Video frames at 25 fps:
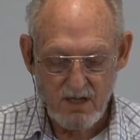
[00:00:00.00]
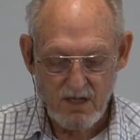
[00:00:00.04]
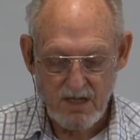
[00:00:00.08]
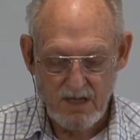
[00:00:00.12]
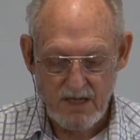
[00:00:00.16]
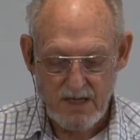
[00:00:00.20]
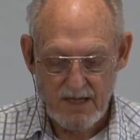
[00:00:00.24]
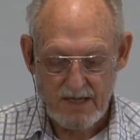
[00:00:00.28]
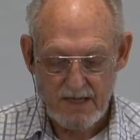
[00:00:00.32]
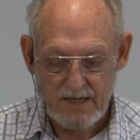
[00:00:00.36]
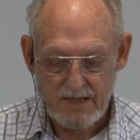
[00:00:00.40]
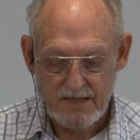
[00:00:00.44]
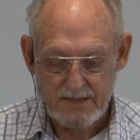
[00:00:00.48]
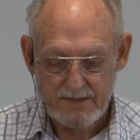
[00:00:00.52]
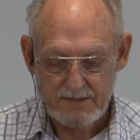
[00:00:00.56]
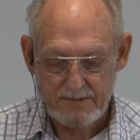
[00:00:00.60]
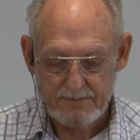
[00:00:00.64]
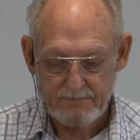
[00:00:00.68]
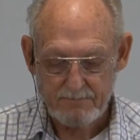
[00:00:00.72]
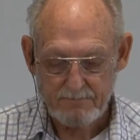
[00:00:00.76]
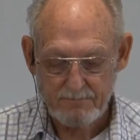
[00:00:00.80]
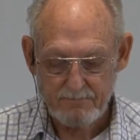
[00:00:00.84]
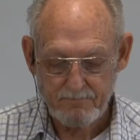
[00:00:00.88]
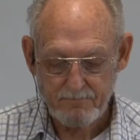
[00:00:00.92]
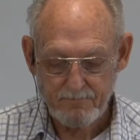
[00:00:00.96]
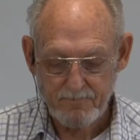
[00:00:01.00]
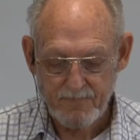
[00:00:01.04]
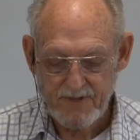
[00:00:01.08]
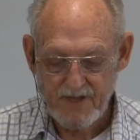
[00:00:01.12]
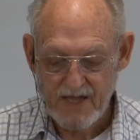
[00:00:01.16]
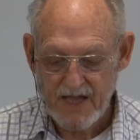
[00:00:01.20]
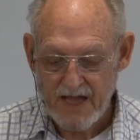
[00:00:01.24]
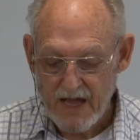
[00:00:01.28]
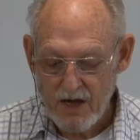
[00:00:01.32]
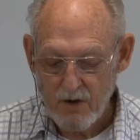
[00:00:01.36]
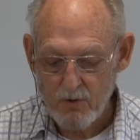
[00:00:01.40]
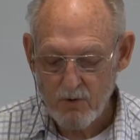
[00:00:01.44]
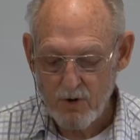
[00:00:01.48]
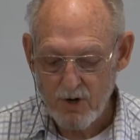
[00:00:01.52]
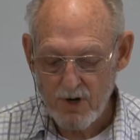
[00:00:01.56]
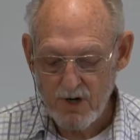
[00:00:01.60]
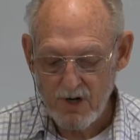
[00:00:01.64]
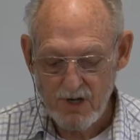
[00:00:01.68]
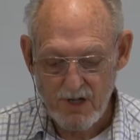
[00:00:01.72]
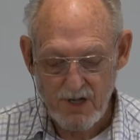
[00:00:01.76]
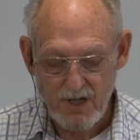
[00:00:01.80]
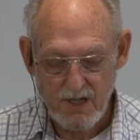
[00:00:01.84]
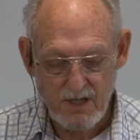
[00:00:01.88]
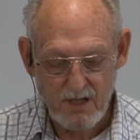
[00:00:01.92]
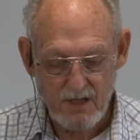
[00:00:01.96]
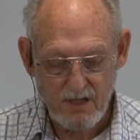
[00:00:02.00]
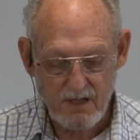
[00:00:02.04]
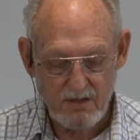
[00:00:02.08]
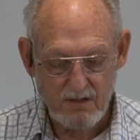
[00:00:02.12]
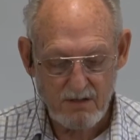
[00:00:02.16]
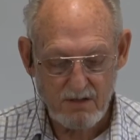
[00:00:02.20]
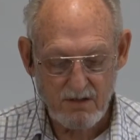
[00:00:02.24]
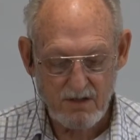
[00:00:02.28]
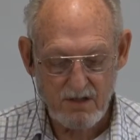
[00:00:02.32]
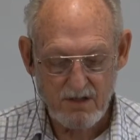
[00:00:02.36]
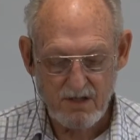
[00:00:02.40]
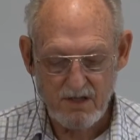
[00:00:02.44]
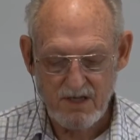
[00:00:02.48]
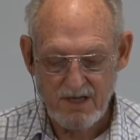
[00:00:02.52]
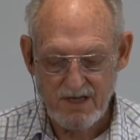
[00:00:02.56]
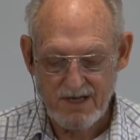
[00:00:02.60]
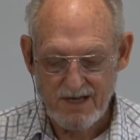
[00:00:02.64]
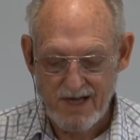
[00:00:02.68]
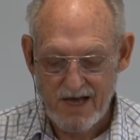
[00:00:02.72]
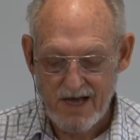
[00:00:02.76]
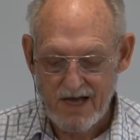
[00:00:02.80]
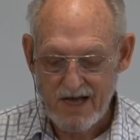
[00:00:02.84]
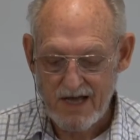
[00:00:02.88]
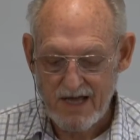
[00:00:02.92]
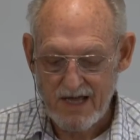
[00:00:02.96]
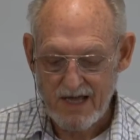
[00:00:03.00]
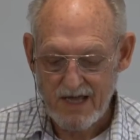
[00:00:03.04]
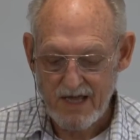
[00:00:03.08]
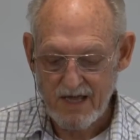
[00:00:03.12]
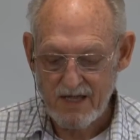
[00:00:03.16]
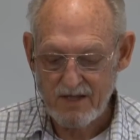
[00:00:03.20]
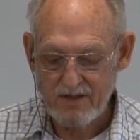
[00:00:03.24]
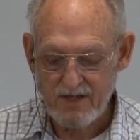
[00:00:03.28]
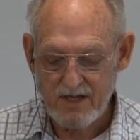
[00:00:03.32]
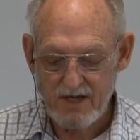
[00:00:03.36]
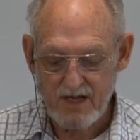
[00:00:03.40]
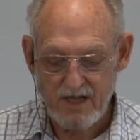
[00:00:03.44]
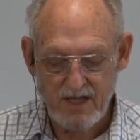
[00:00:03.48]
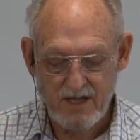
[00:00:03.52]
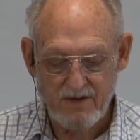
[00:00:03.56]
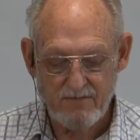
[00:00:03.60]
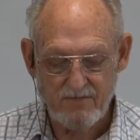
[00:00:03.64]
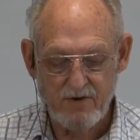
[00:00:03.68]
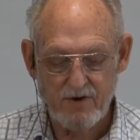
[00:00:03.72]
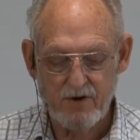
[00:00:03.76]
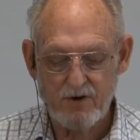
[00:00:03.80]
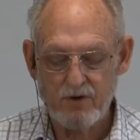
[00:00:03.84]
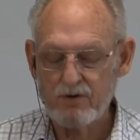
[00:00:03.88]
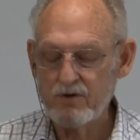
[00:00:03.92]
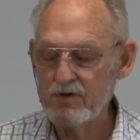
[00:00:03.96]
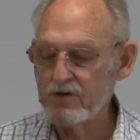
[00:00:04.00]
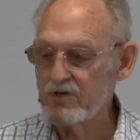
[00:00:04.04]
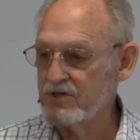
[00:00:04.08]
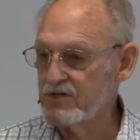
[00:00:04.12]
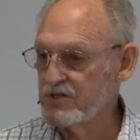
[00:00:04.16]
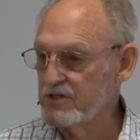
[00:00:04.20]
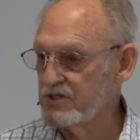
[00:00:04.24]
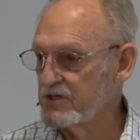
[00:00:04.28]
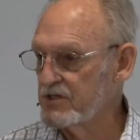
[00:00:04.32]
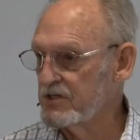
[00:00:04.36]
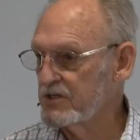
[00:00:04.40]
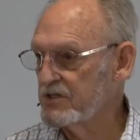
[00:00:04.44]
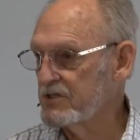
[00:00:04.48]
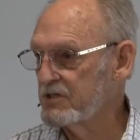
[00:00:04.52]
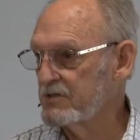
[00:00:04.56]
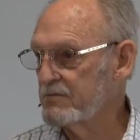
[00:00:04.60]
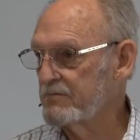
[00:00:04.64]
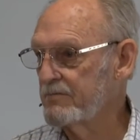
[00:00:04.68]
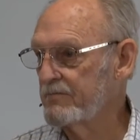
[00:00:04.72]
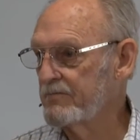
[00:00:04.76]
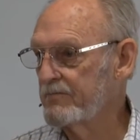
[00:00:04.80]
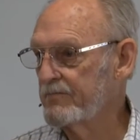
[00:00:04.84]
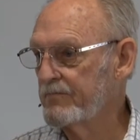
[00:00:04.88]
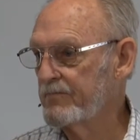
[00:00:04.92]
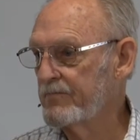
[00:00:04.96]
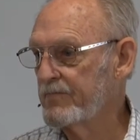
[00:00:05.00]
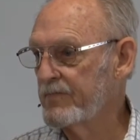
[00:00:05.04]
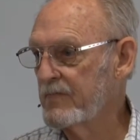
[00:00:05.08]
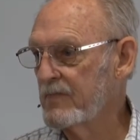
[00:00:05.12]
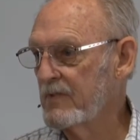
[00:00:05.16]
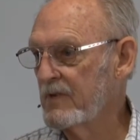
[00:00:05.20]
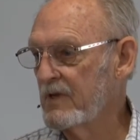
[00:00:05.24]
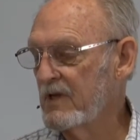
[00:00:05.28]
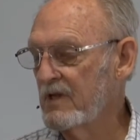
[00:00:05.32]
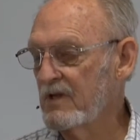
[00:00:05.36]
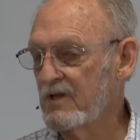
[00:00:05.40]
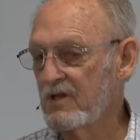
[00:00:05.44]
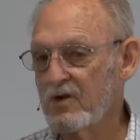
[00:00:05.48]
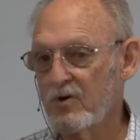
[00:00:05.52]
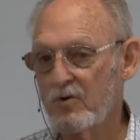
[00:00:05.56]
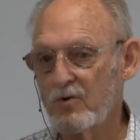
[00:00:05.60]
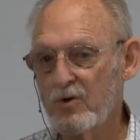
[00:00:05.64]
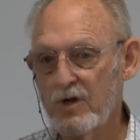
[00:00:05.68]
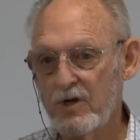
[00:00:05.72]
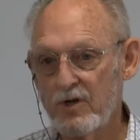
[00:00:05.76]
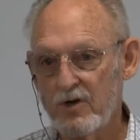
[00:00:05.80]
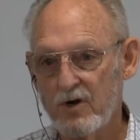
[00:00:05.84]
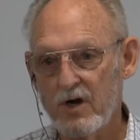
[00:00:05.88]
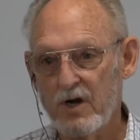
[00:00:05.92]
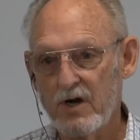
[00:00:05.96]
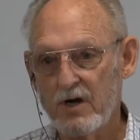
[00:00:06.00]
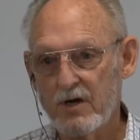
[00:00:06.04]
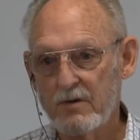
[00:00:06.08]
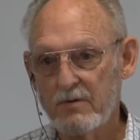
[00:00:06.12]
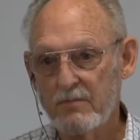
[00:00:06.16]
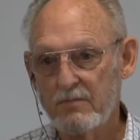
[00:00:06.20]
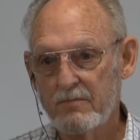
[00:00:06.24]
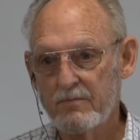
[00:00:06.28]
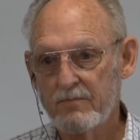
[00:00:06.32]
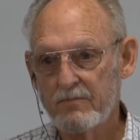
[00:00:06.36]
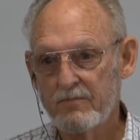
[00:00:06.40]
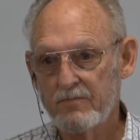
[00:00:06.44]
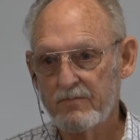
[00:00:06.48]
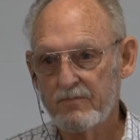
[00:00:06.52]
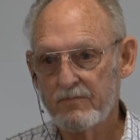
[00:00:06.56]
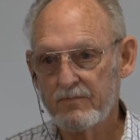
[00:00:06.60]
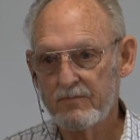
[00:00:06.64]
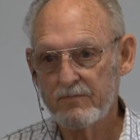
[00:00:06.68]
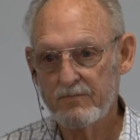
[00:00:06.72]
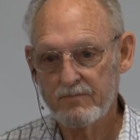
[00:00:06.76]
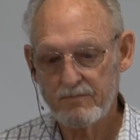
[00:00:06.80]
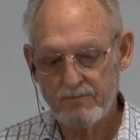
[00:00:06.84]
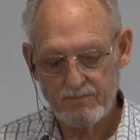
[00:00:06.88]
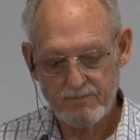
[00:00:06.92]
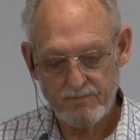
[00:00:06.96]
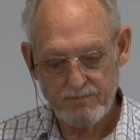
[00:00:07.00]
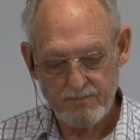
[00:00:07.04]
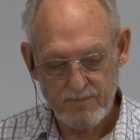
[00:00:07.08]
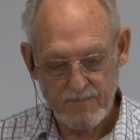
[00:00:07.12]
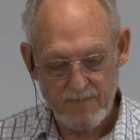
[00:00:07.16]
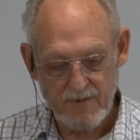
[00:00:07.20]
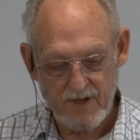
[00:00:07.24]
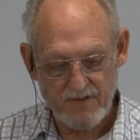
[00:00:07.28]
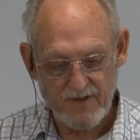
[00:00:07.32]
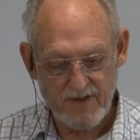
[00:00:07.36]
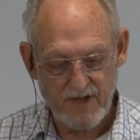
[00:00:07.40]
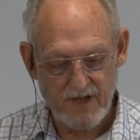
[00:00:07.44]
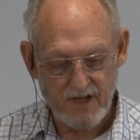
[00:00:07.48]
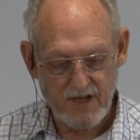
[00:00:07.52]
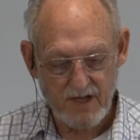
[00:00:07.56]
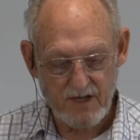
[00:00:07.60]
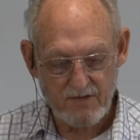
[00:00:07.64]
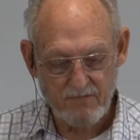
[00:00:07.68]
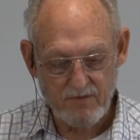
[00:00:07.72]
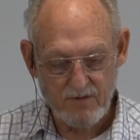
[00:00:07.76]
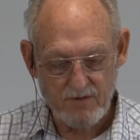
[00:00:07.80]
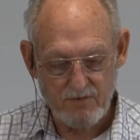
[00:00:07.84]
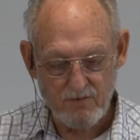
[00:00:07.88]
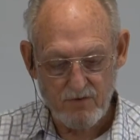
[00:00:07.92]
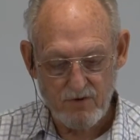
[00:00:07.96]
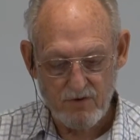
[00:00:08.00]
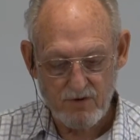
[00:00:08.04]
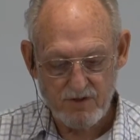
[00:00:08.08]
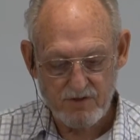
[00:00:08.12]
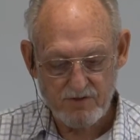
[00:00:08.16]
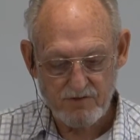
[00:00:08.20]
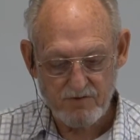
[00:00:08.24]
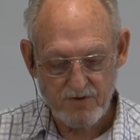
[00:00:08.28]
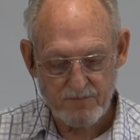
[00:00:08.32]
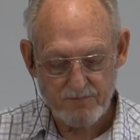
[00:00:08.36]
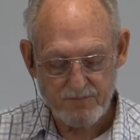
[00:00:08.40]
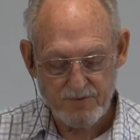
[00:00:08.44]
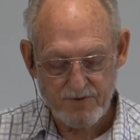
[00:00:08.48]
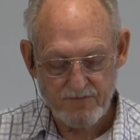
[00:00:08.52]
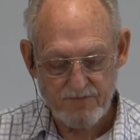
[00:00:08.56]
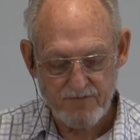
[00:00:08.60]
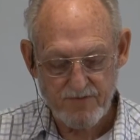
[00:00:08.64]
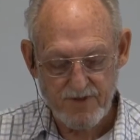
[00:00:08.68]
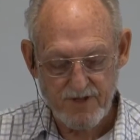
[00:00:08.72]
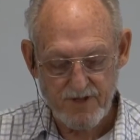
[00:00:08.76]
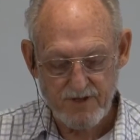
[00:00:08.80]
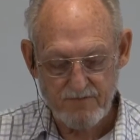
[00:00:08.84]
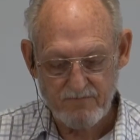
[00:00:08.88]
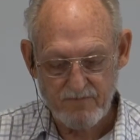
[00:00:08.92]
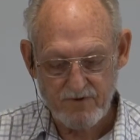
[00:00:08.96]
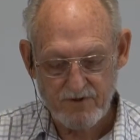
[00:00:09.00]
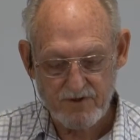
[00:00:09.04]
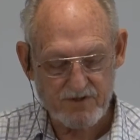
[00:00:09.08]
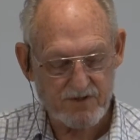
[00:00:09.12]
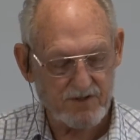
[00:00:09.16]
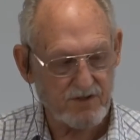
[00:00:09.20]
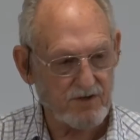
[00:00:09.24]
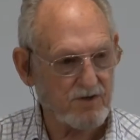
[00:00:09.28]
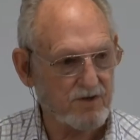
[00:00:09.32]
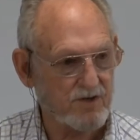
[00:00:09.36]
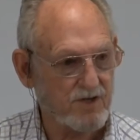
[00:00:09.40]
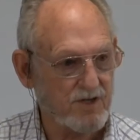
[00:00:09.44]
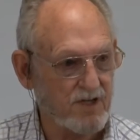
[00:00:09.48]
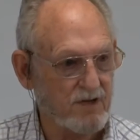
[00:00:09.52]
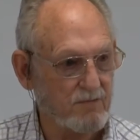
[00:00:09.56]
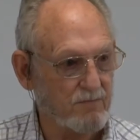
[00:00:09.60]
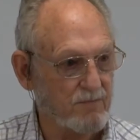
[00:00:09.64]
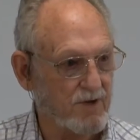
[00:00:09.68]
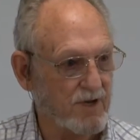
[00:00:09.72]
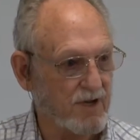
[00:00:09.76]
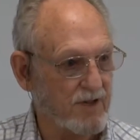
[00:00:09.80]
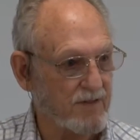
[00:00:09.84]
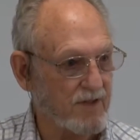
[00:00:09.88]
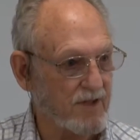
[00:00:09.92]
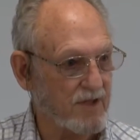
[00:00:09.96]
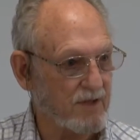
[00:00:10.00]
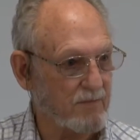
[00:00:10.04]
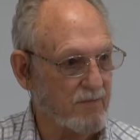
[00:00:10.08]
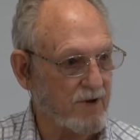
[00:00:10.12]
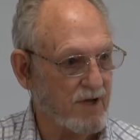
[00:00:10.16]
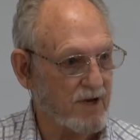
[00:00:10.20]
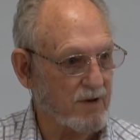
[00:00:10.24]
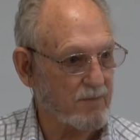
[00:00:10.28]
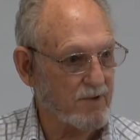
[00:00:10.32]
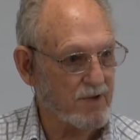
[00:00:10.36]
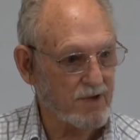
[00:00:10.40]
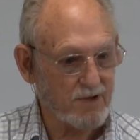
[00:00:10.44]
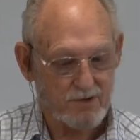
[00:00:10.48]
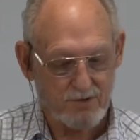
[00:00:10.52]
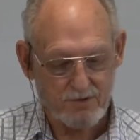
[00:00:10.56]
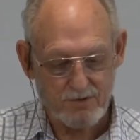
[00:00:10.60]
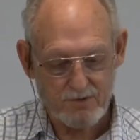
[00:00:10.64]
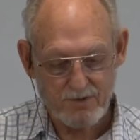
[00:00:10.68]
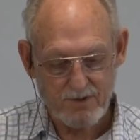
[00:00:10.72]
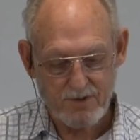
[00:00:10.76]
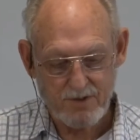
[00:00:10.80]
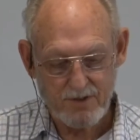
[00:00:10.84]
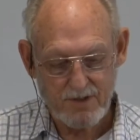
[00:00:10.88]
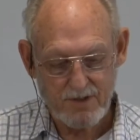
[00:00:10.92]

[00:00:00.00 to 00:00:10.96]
cowardly denying that he ever knew Jesus in the courtyard. I think I gave you the wrong scripture for that. Verse 13, but I think it might have been Luke.